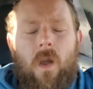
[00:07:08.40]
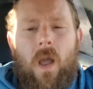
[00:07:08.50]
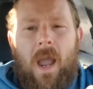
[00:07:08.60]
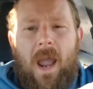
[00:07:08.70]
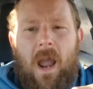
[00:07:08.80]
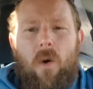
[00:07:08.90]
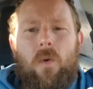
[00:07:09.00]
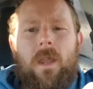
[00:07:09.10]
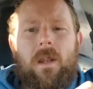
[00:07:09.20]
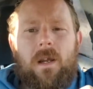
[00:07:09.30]
how
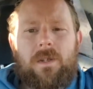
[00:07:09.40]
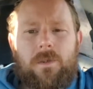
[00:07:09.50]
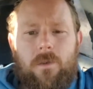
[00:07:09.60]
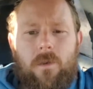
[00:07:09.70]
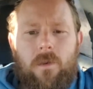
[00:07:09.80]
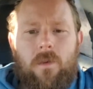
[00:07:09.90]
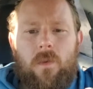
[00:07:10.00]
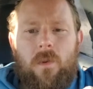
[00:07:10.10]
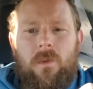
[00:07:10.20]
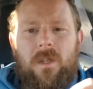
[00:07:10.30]
can I turn
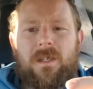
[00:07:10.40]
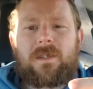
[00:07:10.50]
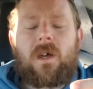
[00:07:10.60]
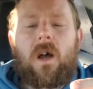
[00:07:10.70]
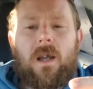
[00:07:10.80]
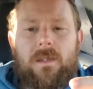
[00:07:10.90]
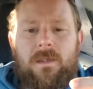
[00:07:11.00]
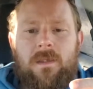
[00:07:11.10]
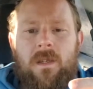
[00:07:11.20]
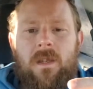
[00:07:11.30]
these
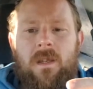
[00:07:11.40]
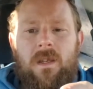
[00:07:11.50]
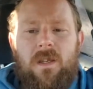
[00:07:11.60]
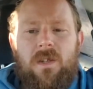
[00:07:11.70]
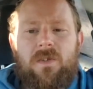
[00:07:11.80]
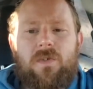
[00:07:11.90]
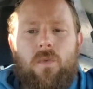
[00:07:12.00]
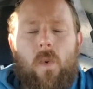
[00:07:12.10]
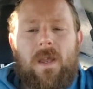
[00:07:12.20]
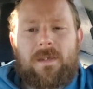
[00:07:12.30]
thoughts into
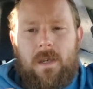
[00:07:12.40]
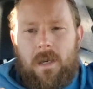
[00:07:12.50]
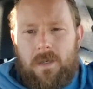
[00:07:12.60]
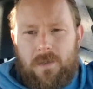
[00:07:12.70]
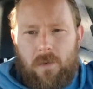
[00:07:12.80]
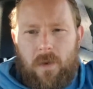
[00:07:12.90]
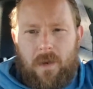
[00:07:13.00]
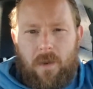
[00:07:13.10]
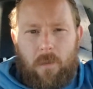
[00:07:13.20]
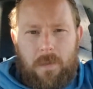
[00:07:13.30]
ways that I can turn around
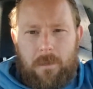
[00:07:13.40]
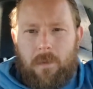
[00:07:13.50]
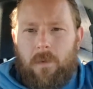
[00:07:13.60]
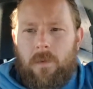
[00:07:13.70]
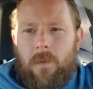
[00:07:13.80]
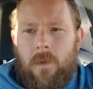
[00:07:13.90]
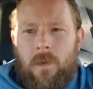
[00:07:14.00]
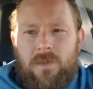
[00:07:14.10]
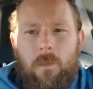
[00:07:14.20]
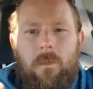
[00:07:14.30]
and help people?
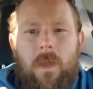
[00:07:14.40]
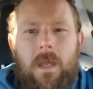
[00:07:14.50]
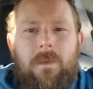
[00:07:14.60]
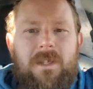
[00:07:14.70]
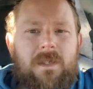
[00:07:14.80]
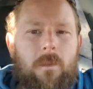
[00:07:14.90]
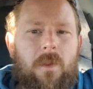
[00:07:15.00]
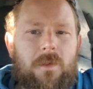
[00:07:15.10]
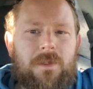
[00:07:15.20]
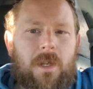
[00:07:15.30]
So maybe some of
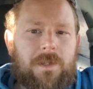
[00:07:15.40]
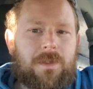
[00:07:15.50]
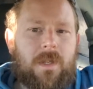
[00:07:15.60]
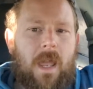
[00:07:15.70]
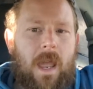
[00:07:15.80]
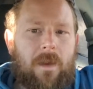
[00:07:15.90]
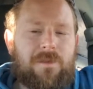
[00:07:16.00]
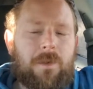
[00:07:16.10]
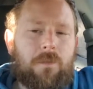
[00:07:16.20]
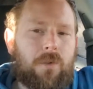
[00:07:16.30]
those thoughts have
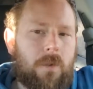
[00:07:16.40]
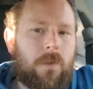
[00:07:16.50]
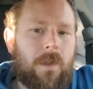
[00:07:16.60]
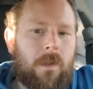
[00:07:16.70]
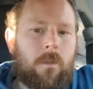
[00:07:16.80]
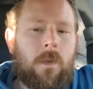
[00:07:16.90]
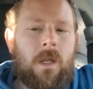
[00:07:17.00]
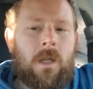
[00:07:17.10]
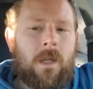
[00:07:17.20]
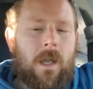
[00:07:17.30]
some truth in them,
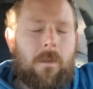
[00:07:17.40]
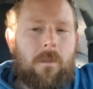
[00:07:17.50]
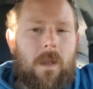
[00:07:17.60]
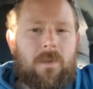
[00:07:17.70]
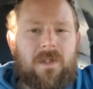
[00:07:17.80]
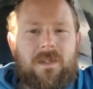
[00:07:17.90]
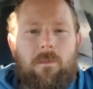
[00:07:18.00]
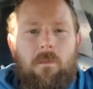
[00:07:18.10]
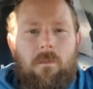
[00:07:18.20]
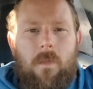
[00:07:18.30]
and maybe it's
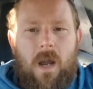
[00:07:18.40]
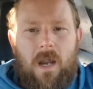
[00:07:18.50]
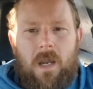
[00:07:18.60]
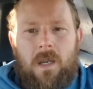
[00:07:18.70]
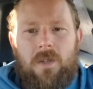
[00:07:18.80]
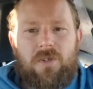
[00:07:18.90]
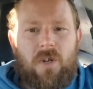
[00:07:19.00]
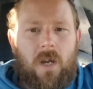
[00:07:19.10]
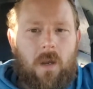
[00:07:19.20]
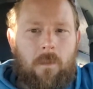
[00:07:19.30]
my
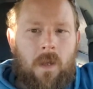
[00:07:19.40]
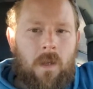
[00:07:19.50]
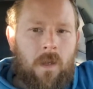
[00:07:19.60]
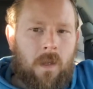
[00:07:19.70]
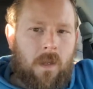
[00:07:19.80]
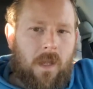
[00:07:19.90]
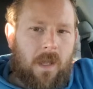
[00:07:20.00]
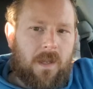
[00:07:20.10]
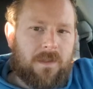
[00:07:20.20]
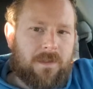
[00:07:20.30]
job
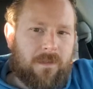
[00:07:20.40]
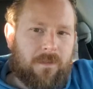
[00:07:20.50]
as